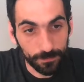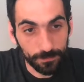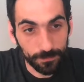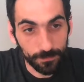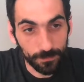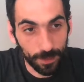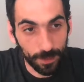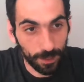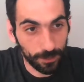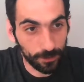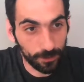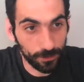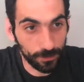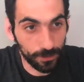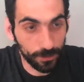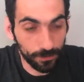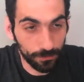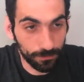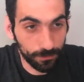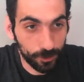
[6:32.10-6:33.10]
the
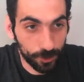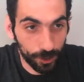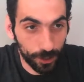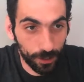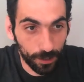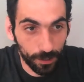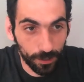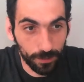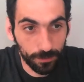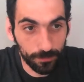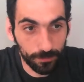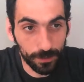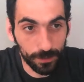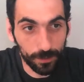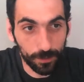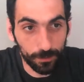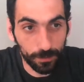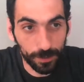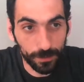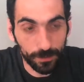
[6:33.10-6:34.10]
actual SHA of the
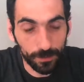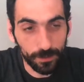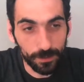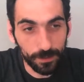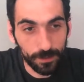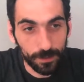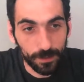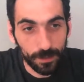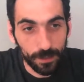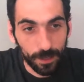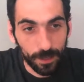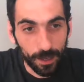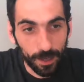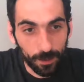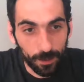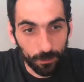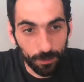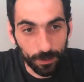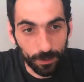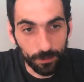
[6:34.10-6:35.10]
commit,
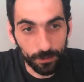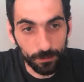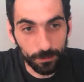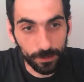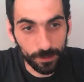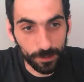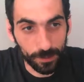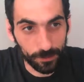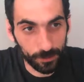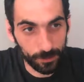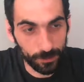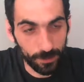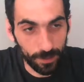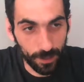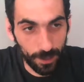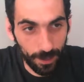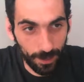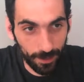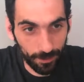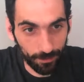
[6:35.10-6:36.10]
and we could
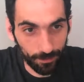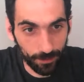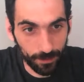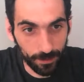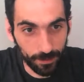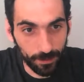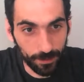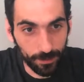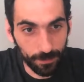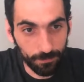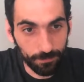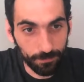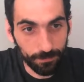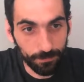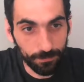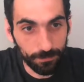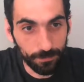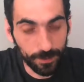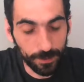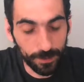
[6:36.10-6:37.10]
potentially add the
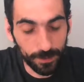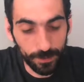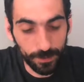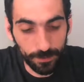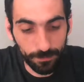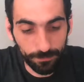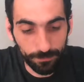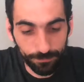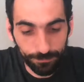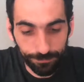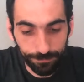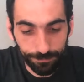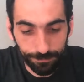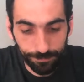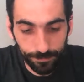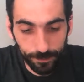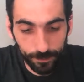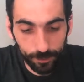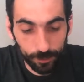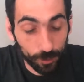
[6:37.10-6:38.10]

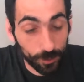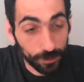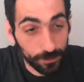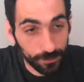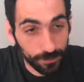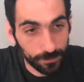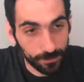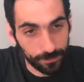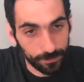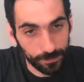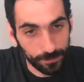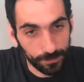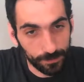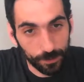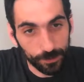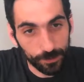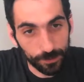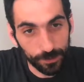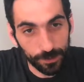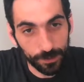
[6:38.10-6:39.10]
source
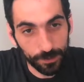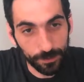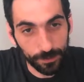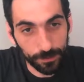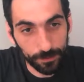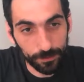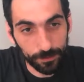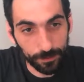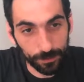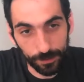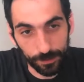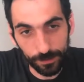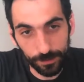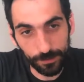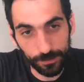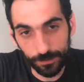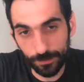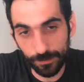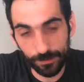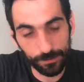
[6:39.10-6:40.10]
repository, the
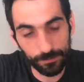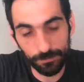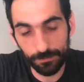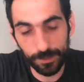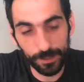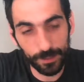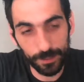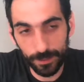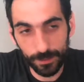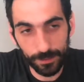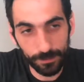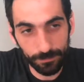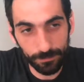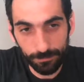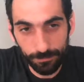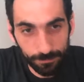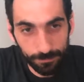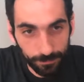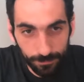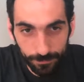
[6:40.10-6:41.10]
source
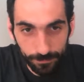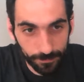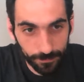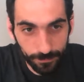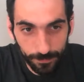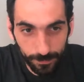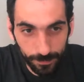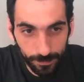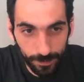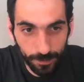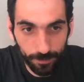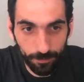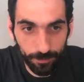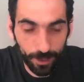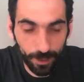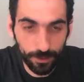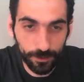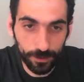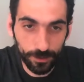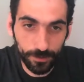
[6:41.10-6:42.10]

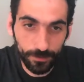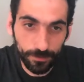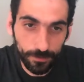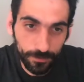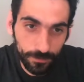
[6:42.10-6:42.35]
identification.